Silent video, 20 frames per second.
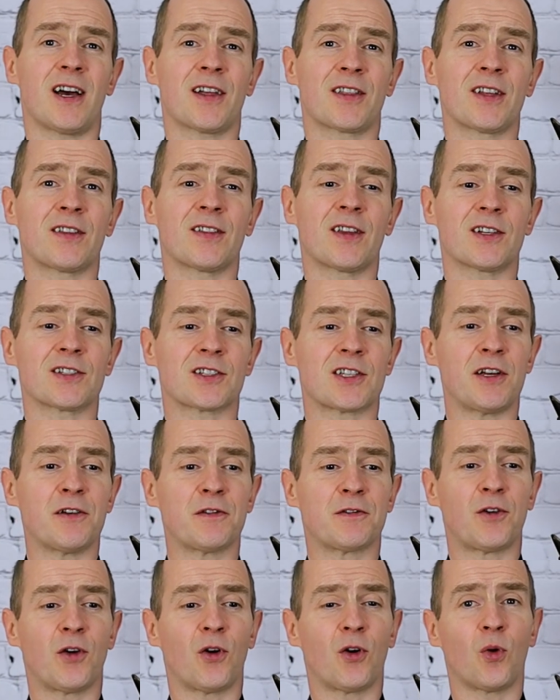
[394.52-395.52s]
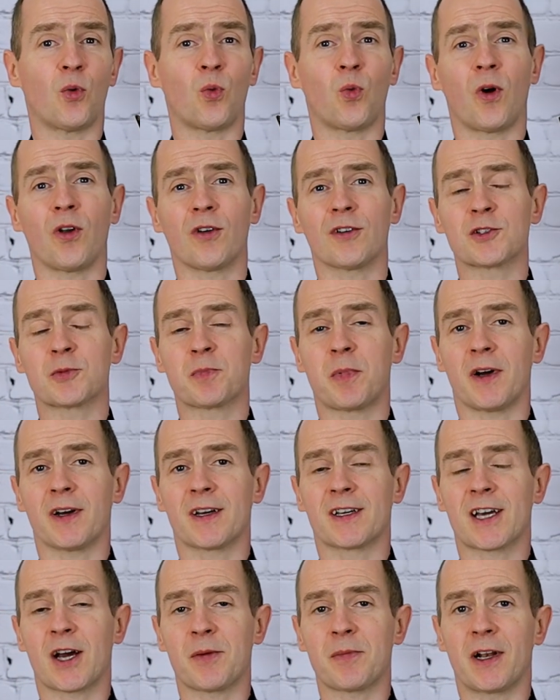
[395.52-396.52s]
I think that's it for Waltz by
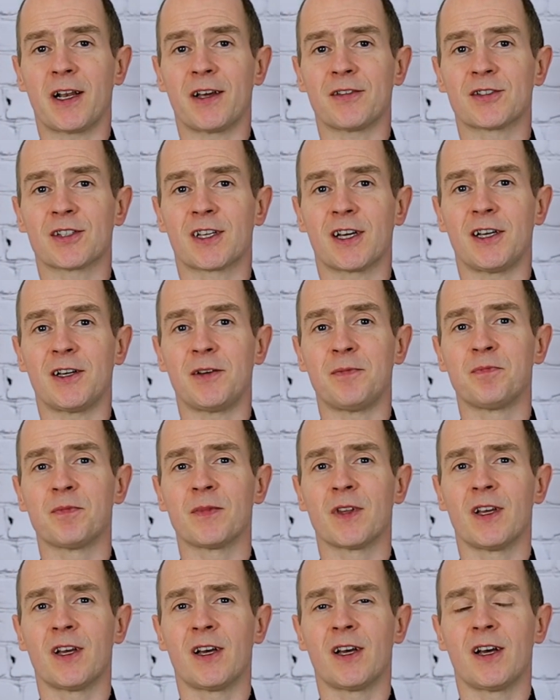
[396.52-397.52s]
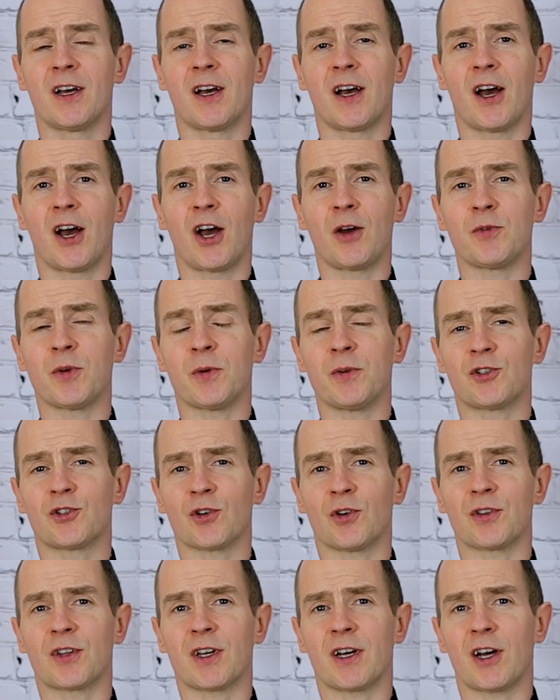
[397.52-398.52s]
Kabalevsky. Hope you
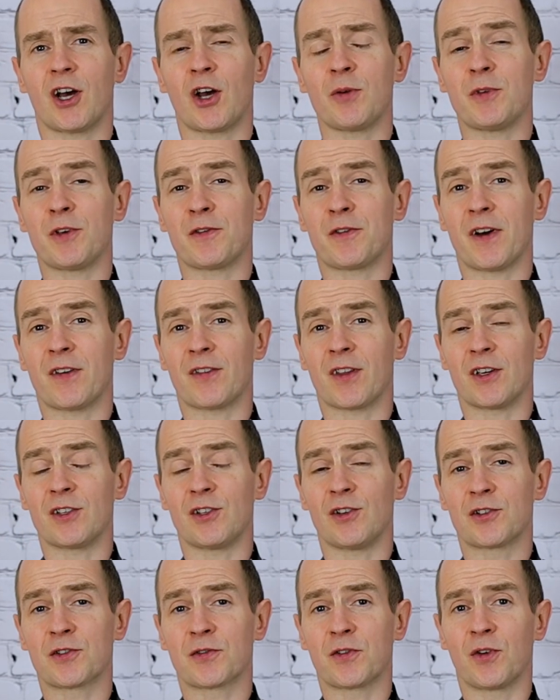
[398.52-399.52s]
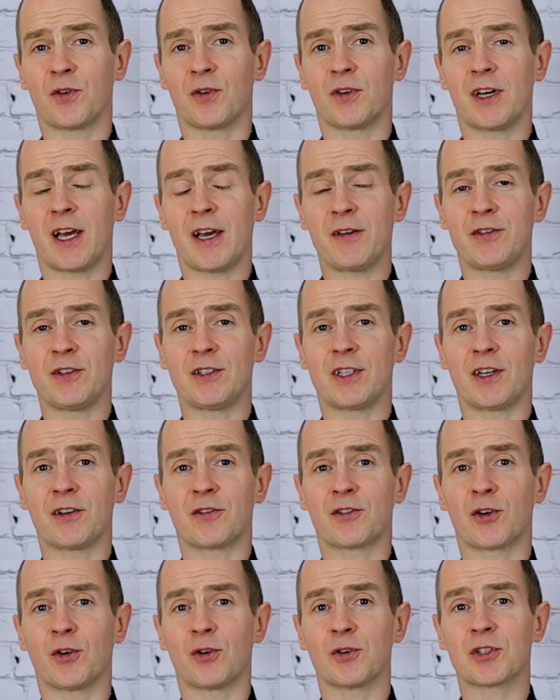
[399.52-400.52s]
enjoyed that, hope you found that useful. If you did, of
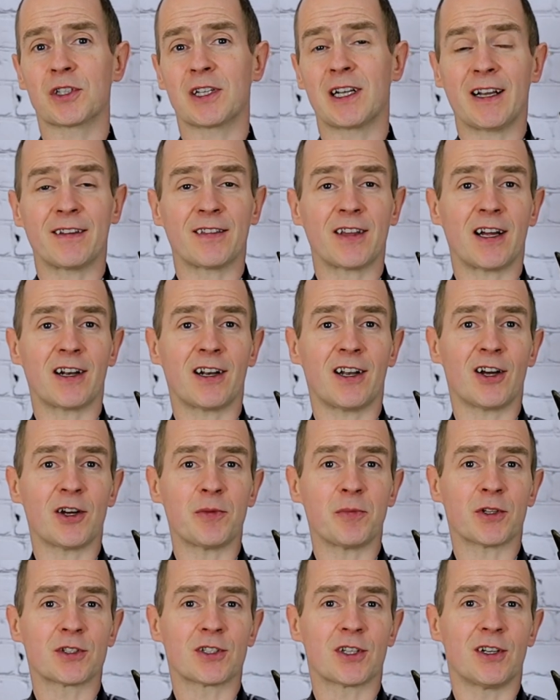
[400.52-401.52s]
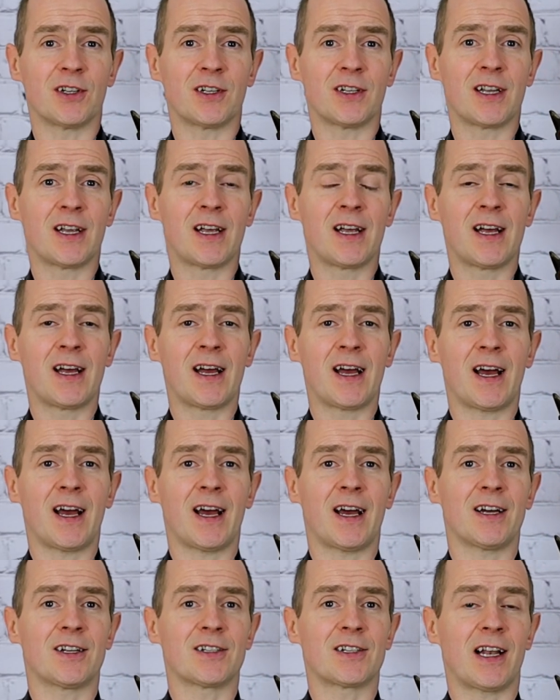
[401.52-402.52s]
course, click that like button
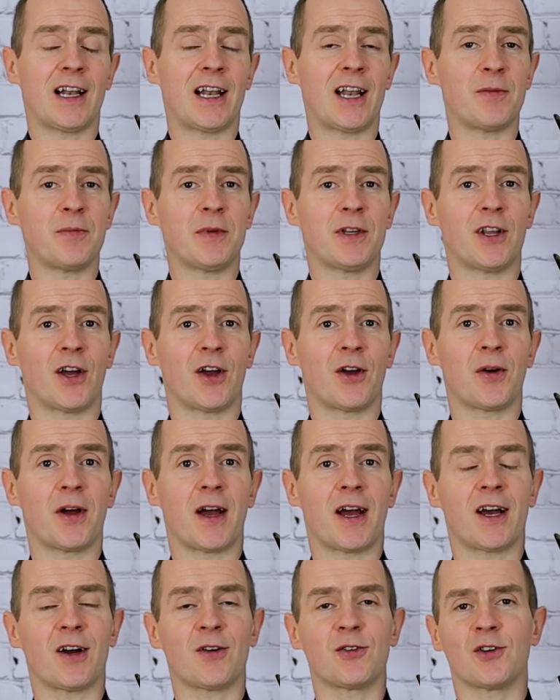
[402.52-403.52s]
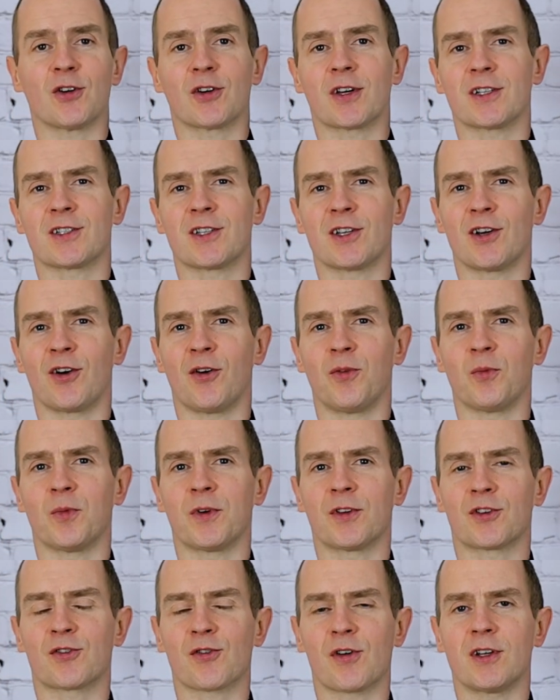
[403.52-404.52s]
and let me know how you're getting on
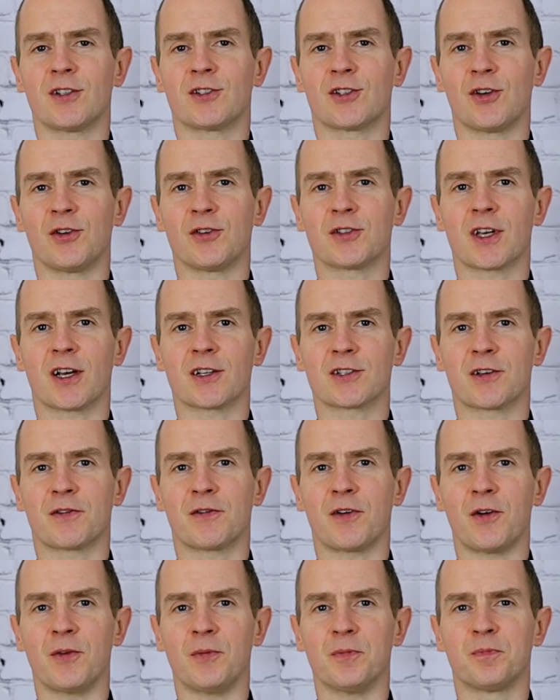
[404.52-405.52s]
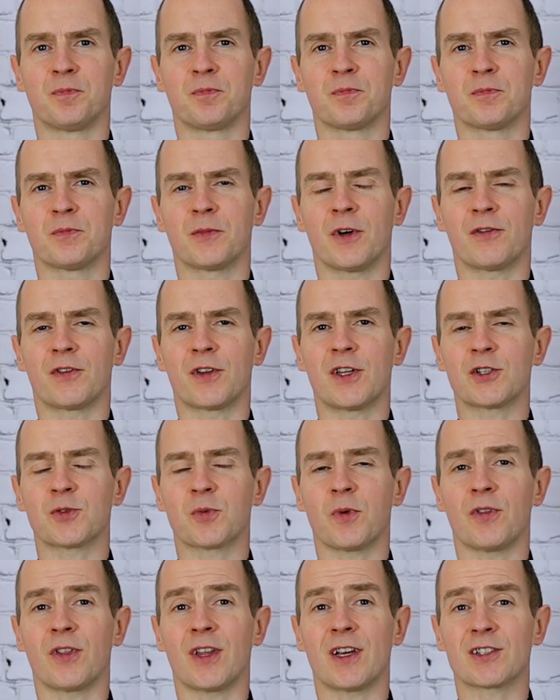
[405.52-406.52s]
with grade 2 saxophone. But for this
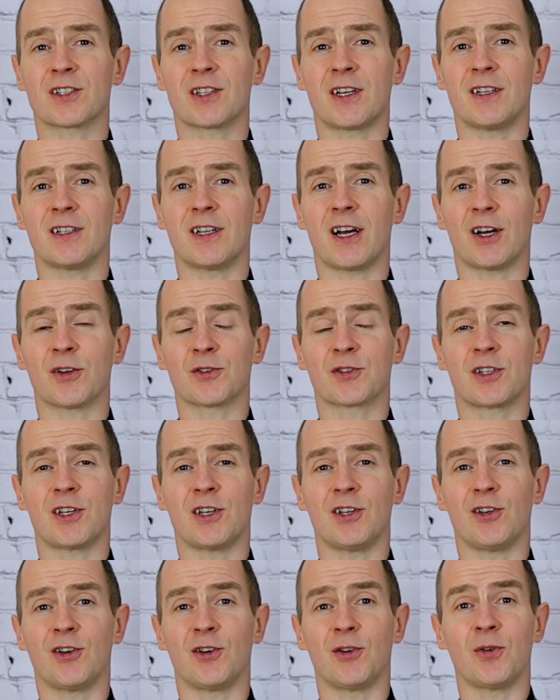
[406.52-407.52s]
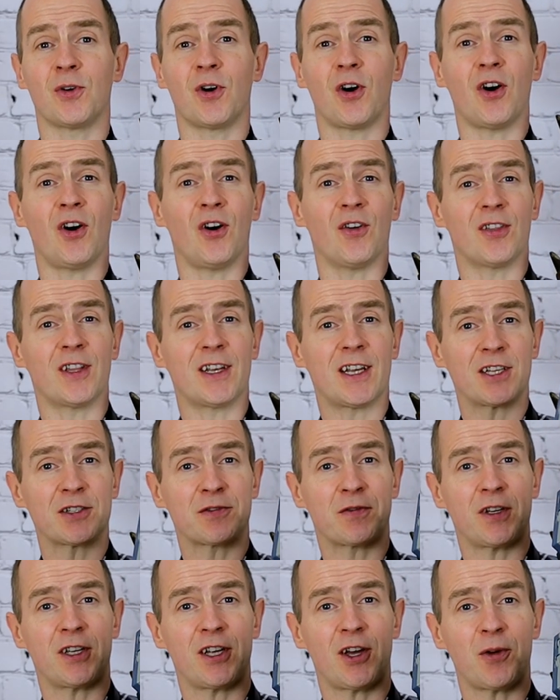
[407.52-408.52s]
one, that's it. I'll see you on the next
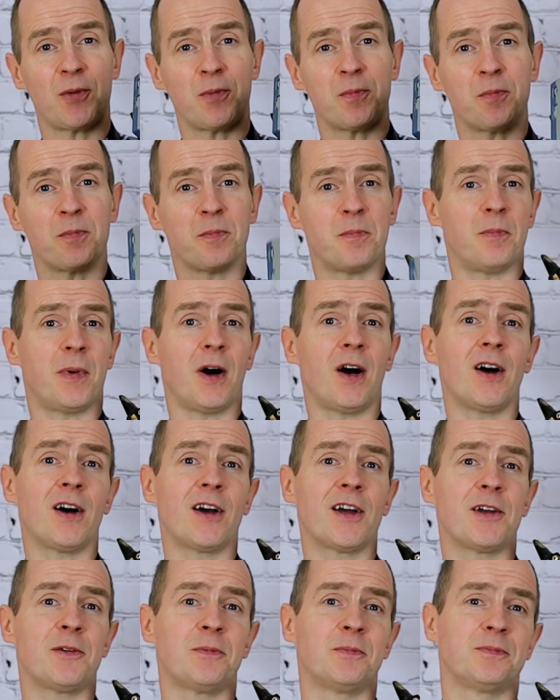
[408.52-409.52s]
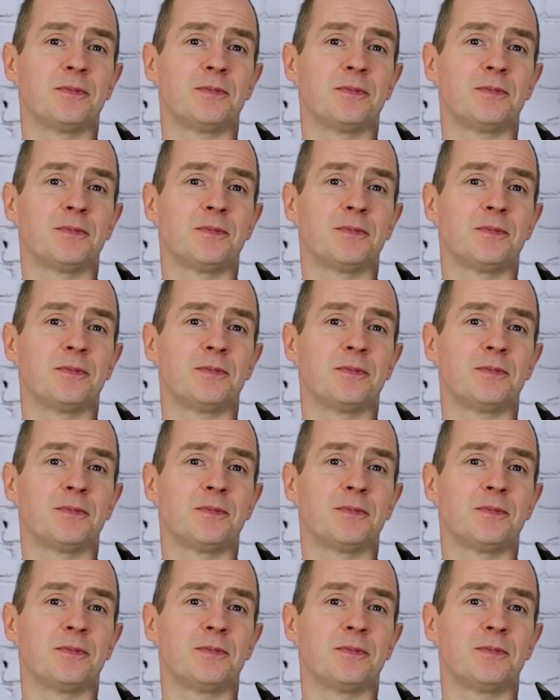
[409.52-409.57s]
video. Bye!